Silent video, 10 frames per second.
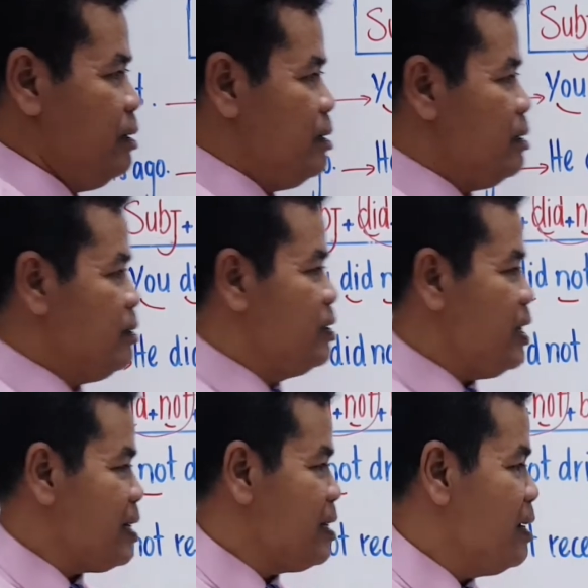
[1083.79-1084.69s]

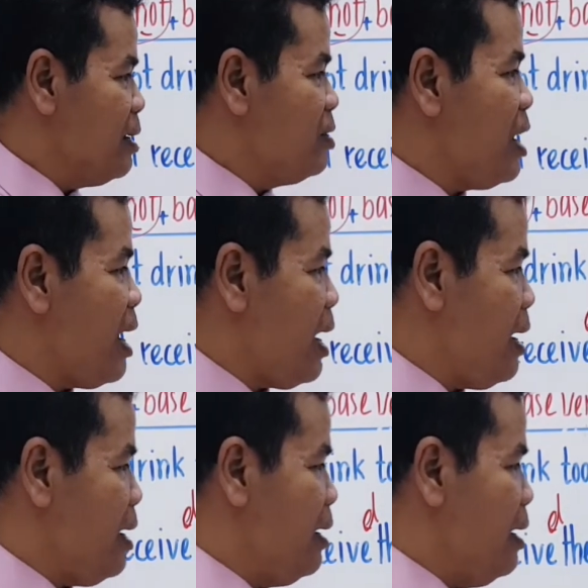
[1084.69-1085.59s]
did
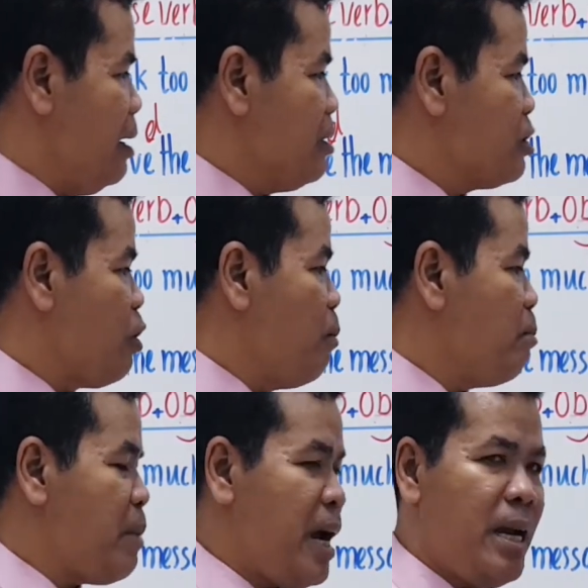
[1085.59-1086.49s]
they, so
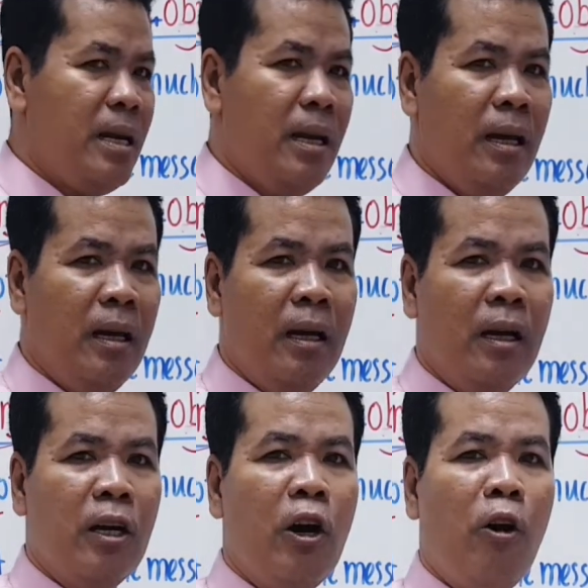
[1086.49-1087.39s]
made,
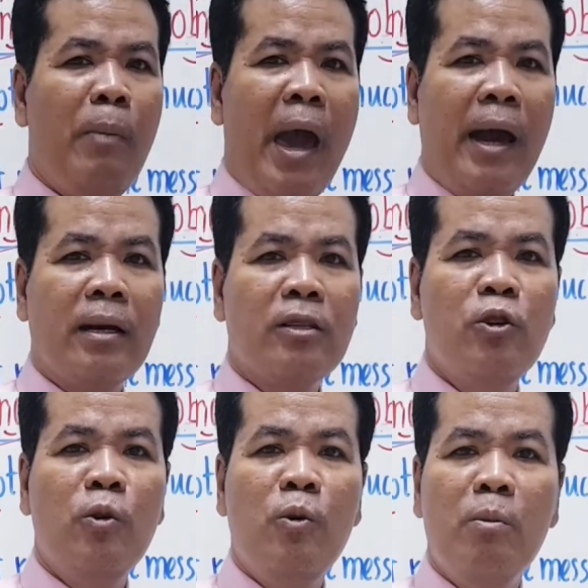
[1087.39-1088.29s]
go back
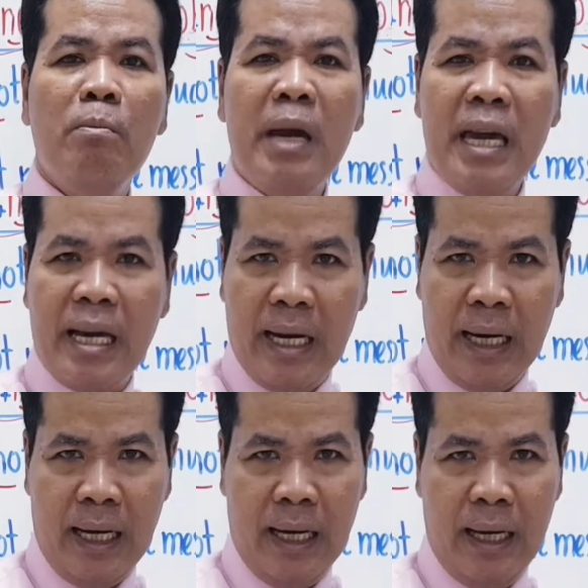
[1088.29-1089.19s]
to make.
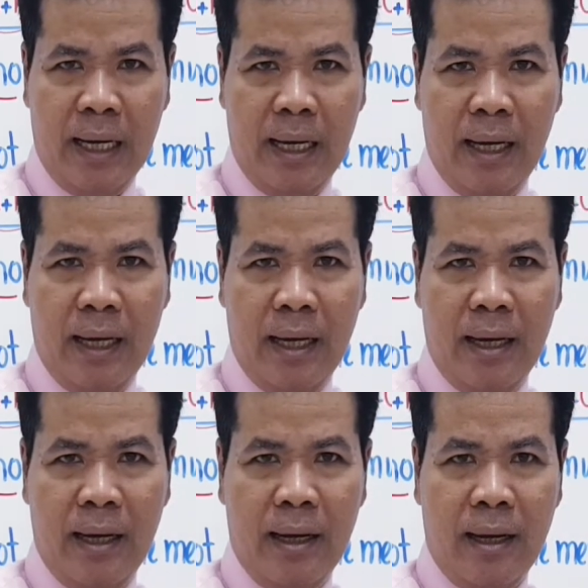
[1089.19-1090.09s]

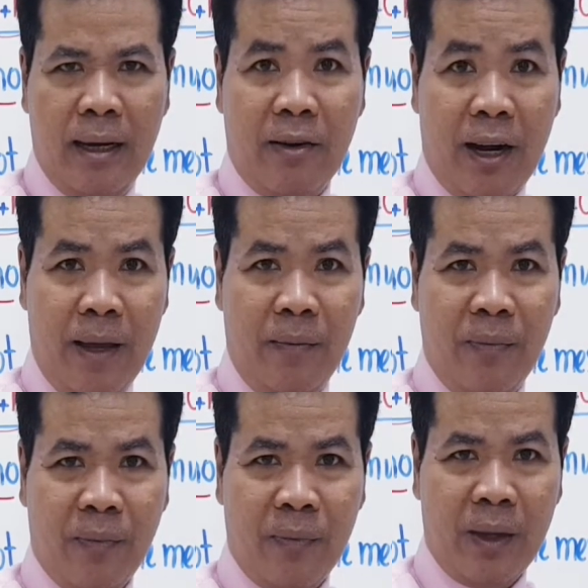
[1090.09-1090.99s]
Right?
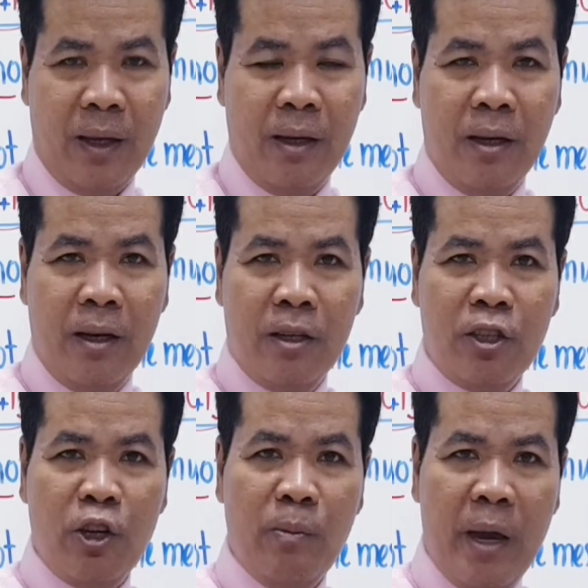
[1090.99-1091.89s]
To
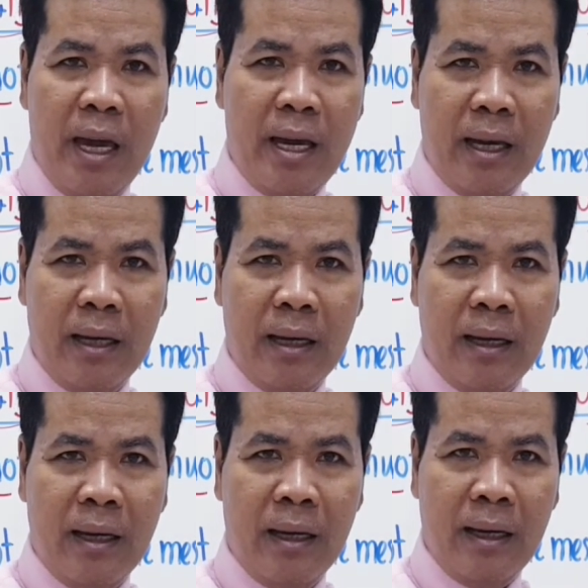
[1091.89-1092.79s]
make.
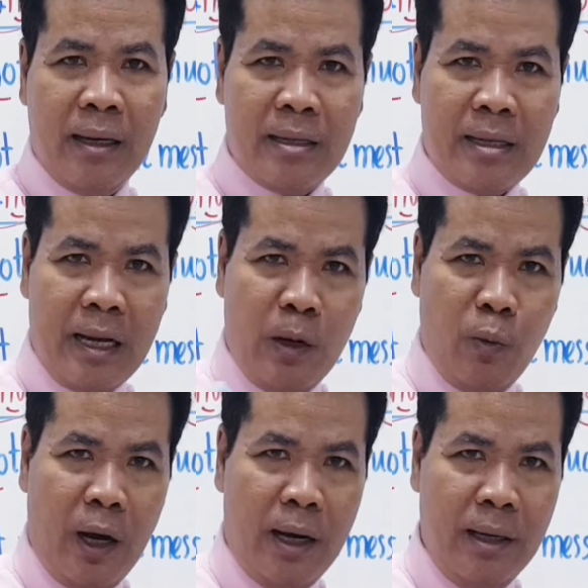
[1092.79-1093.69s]
Second
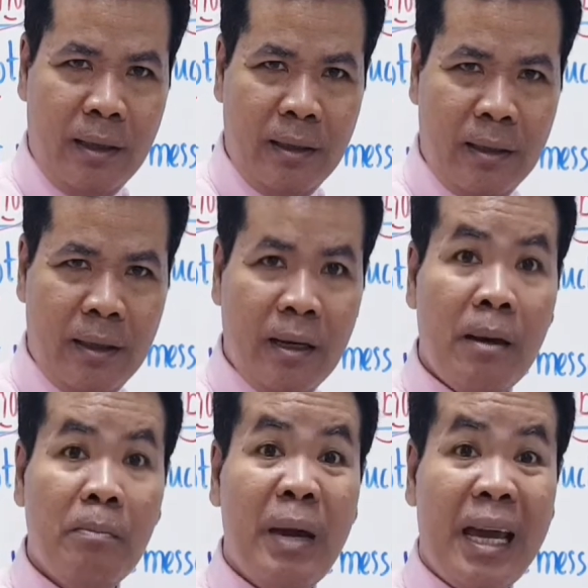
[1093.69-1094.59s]
one,
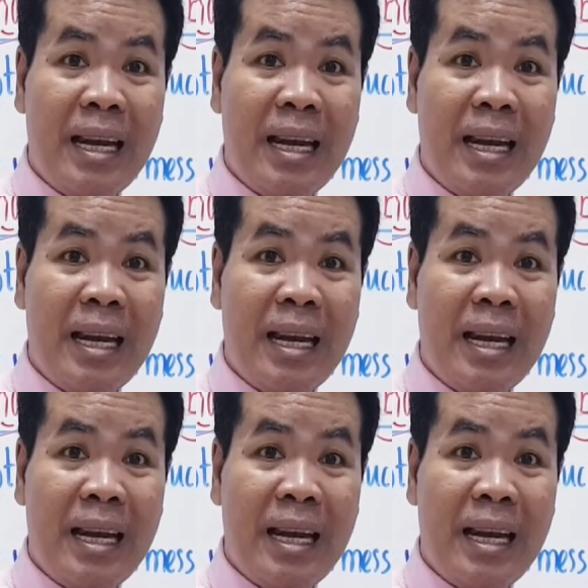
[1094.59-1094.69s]
made.